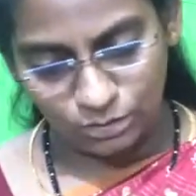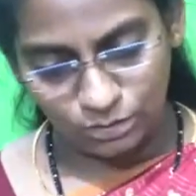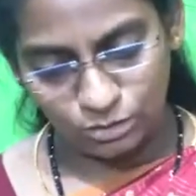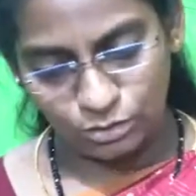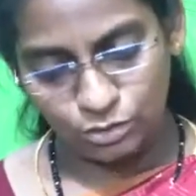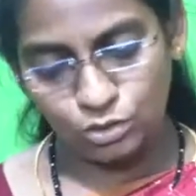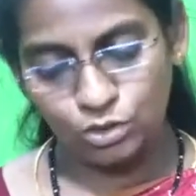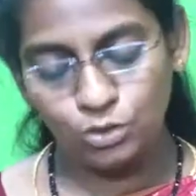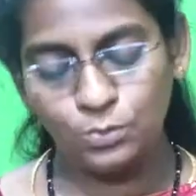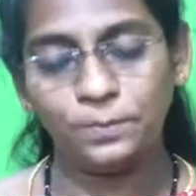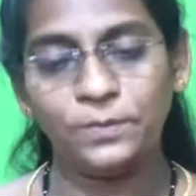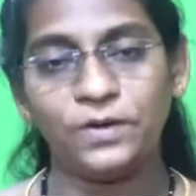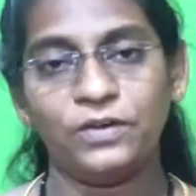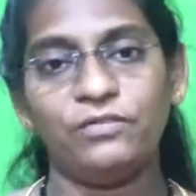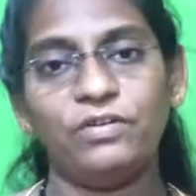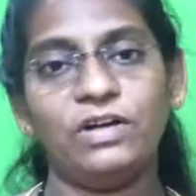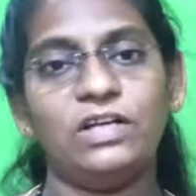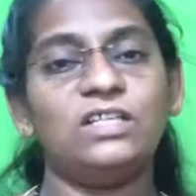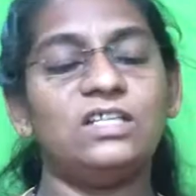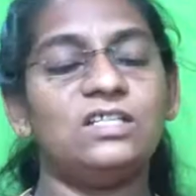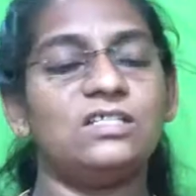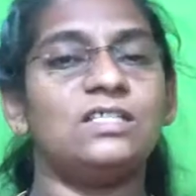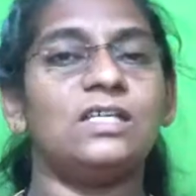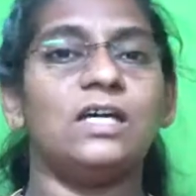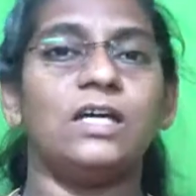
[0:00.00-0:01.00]
to prevent
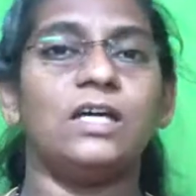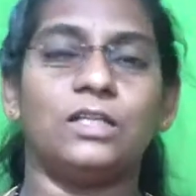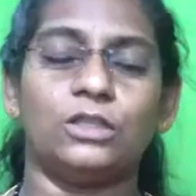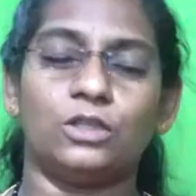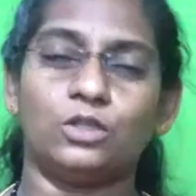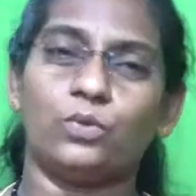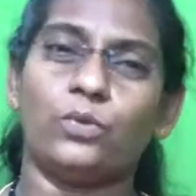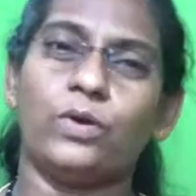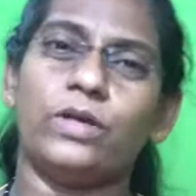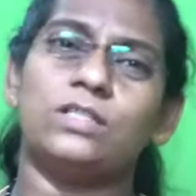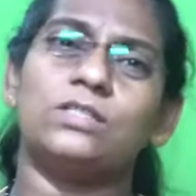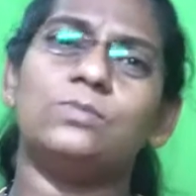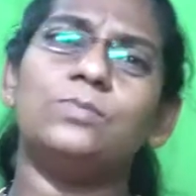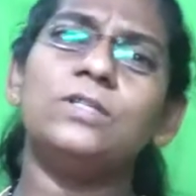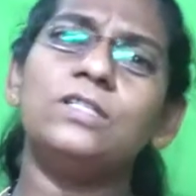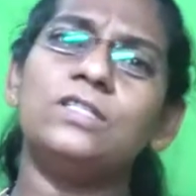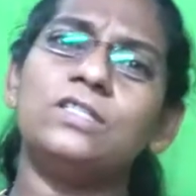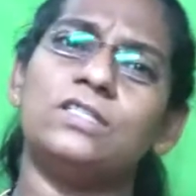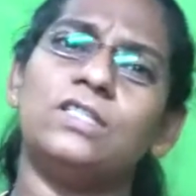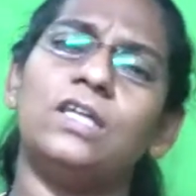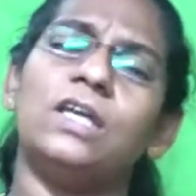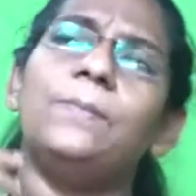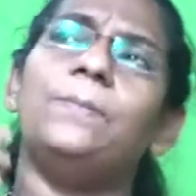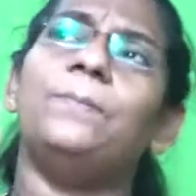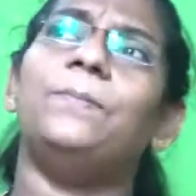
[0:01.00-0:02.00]
these earthquakes, means
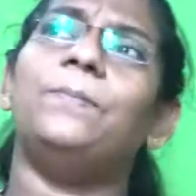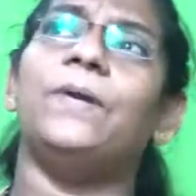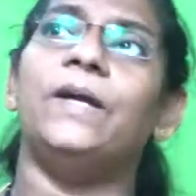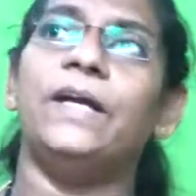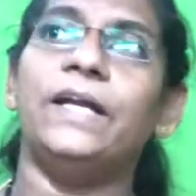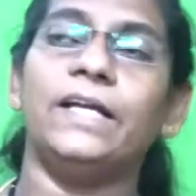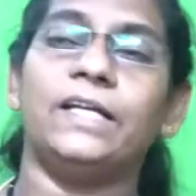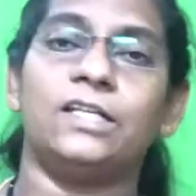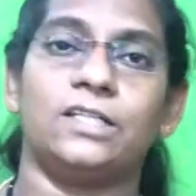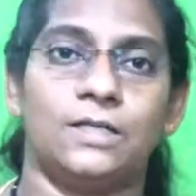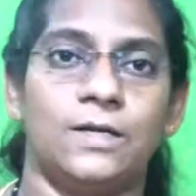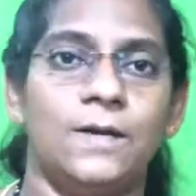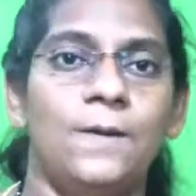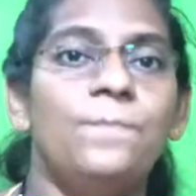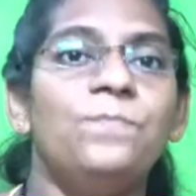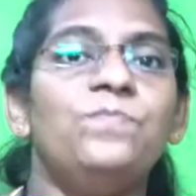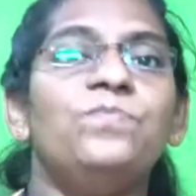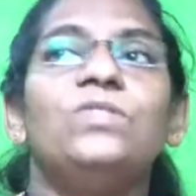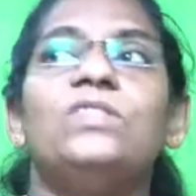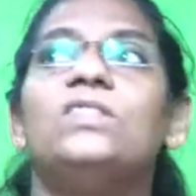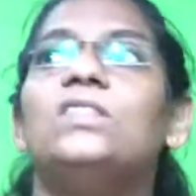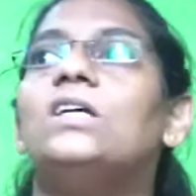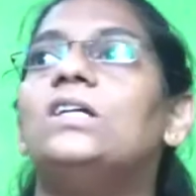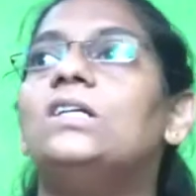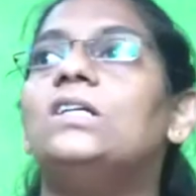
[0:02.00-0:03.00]
they predict
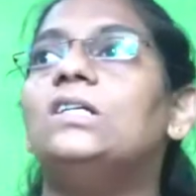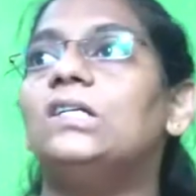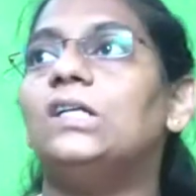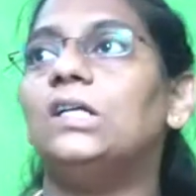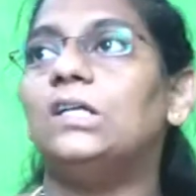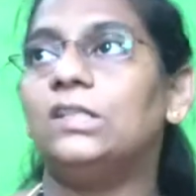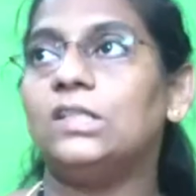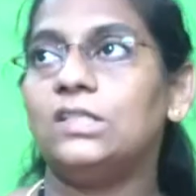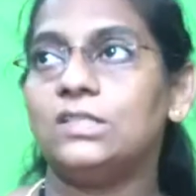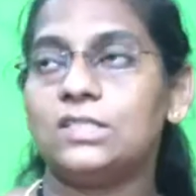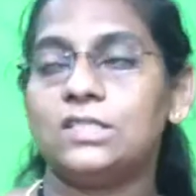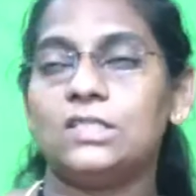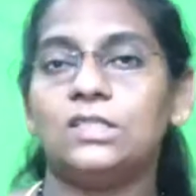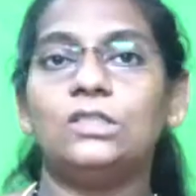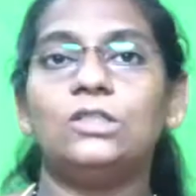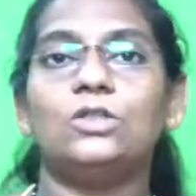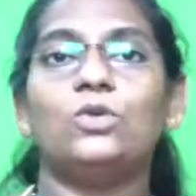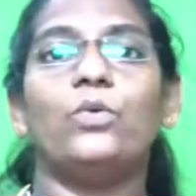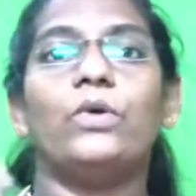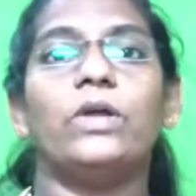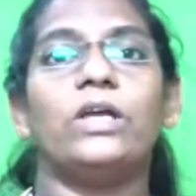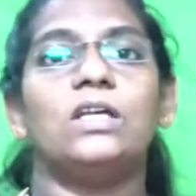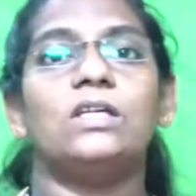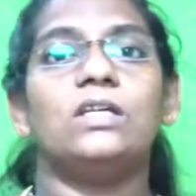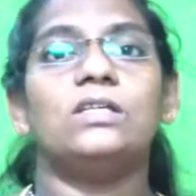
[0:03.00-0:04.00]
that this
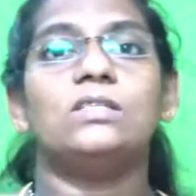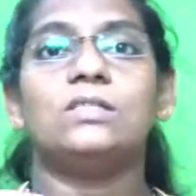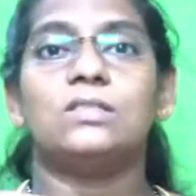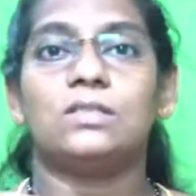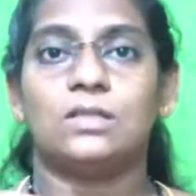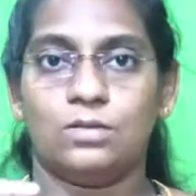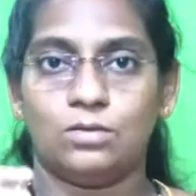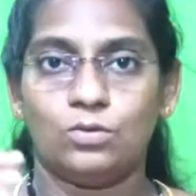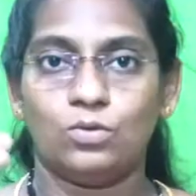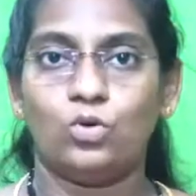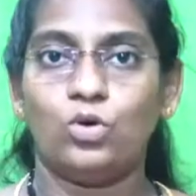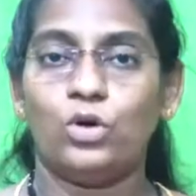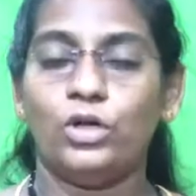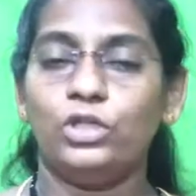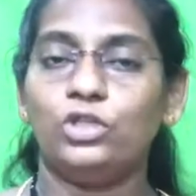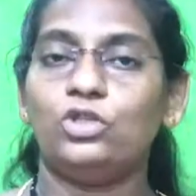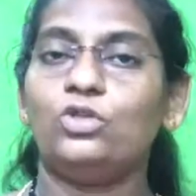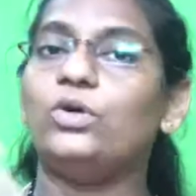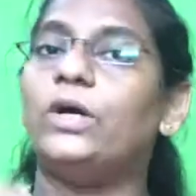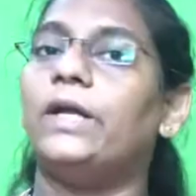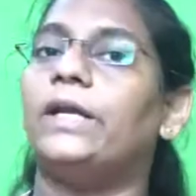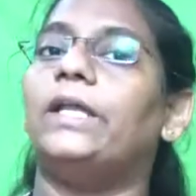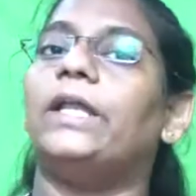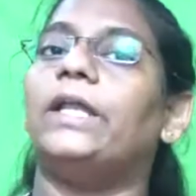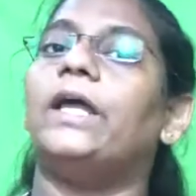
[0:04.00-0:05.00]
earthquake is going to
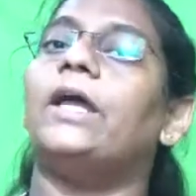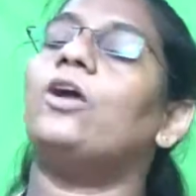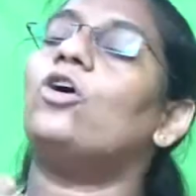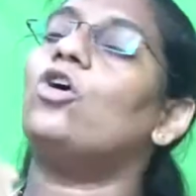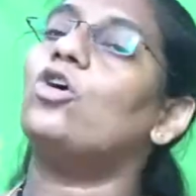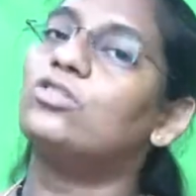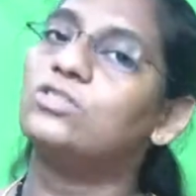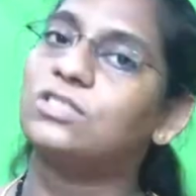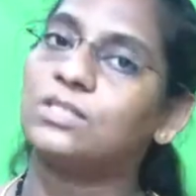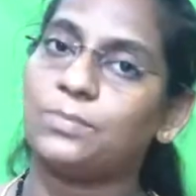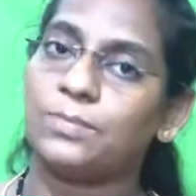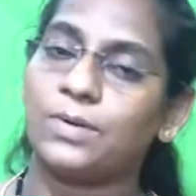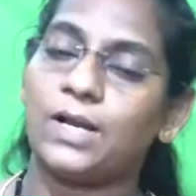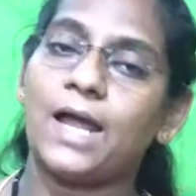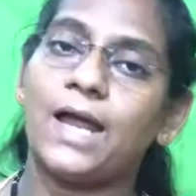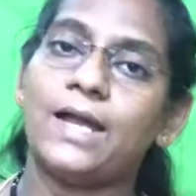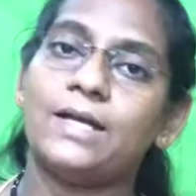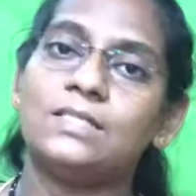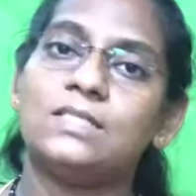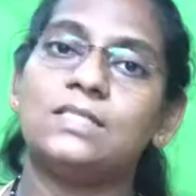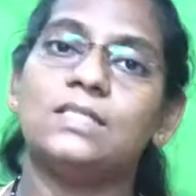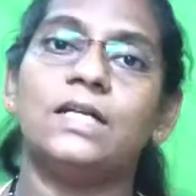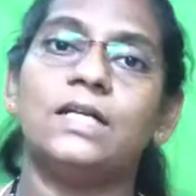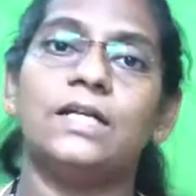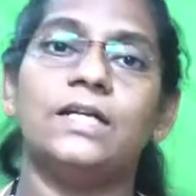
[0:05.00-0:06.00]
attack, or some
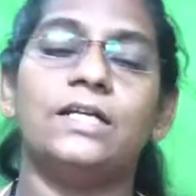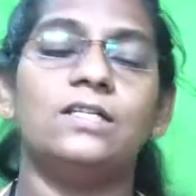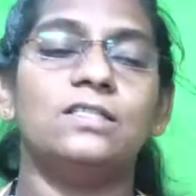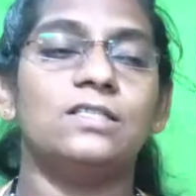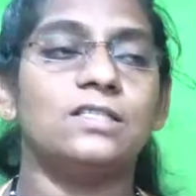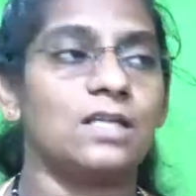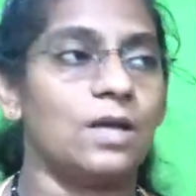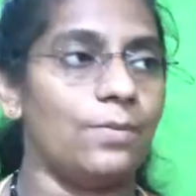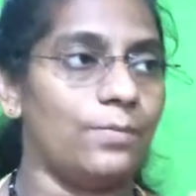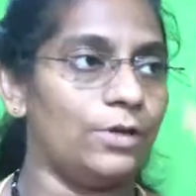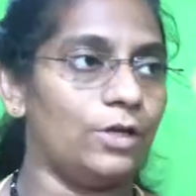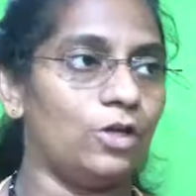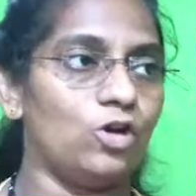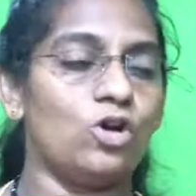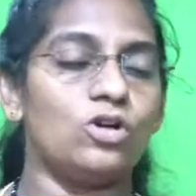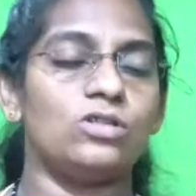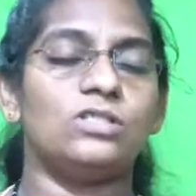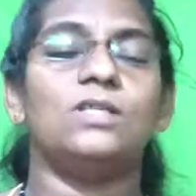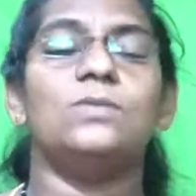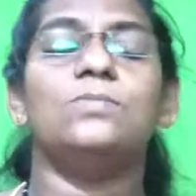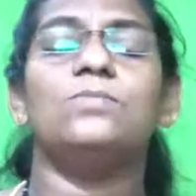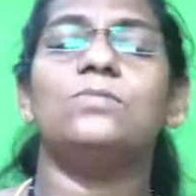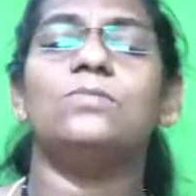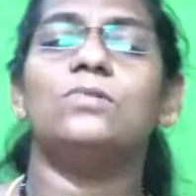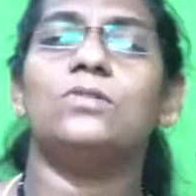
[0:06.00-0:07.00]
landslide is coming, or
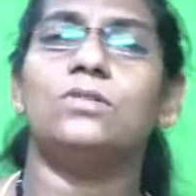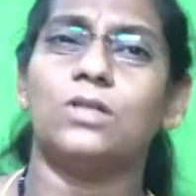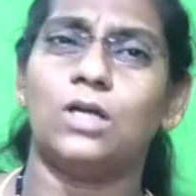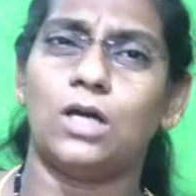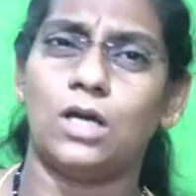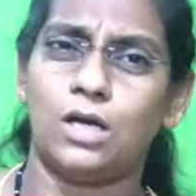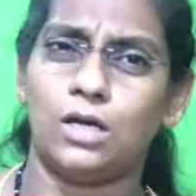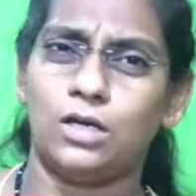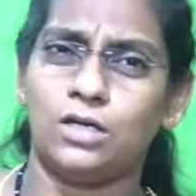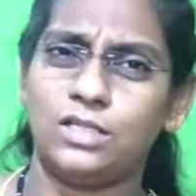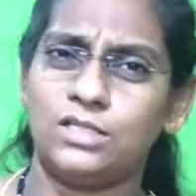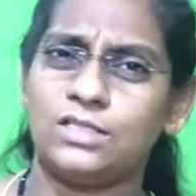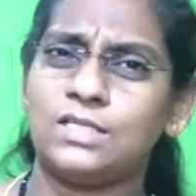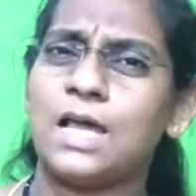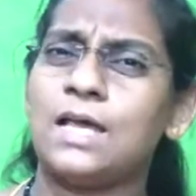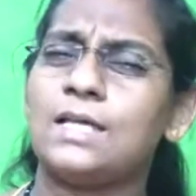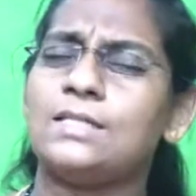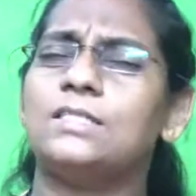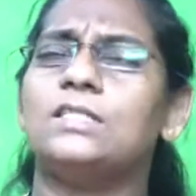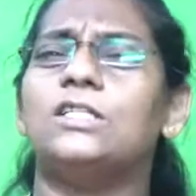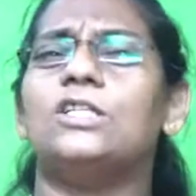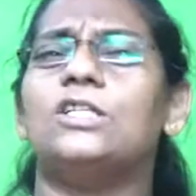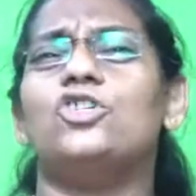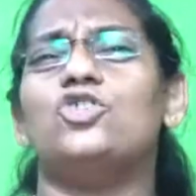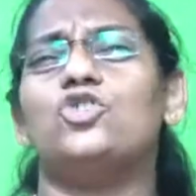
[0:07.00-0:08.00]
some
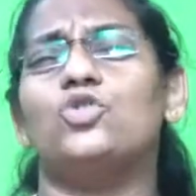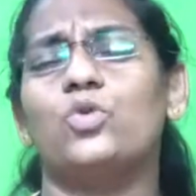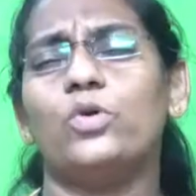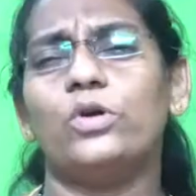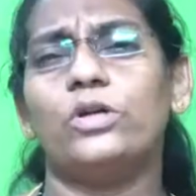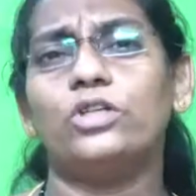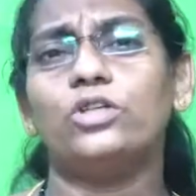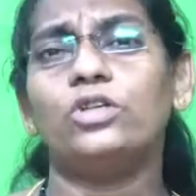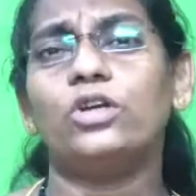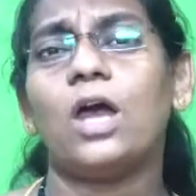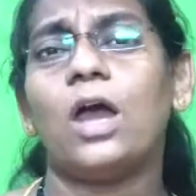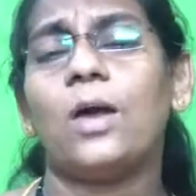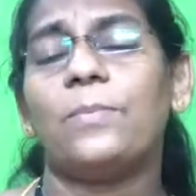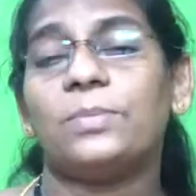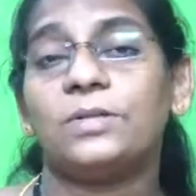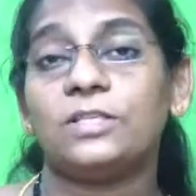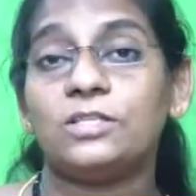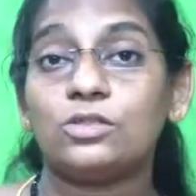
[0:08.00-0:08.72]
disaster is going to happen.